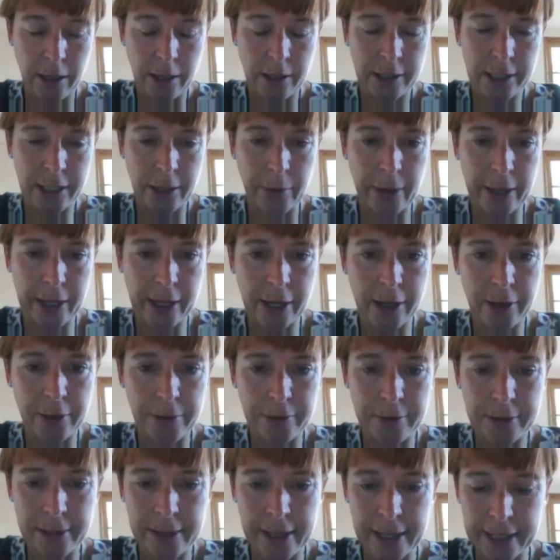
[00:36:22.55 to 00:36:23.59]
So it
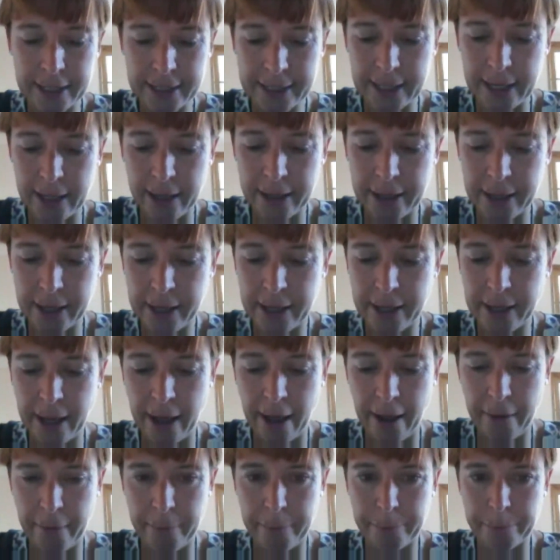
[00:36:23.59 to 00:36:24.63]
includes things like,
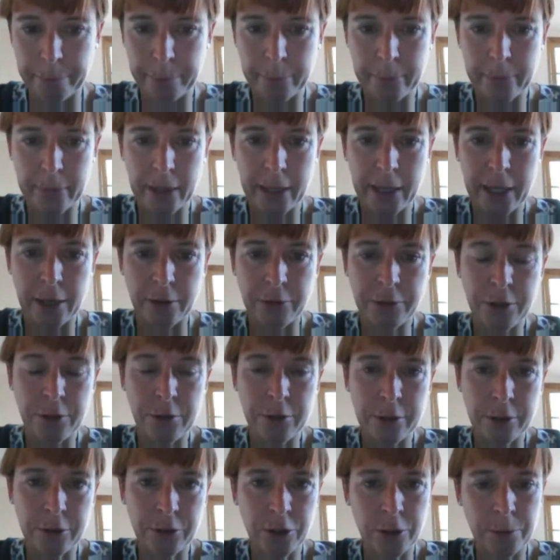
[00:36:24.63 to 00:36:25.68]
do you
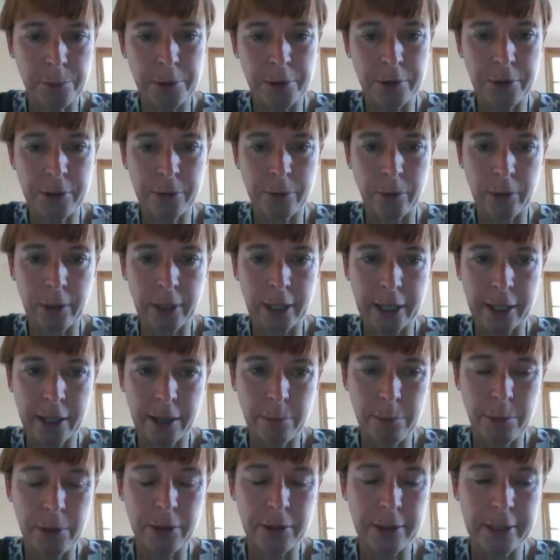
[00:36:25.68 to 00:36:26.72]
contribute to online
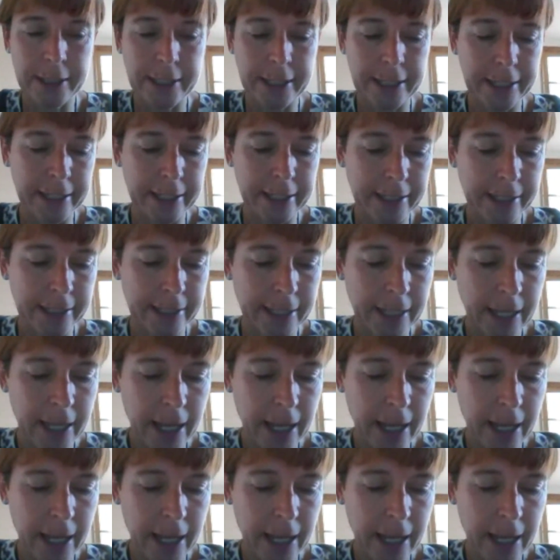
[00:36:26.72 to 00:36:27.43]
communities?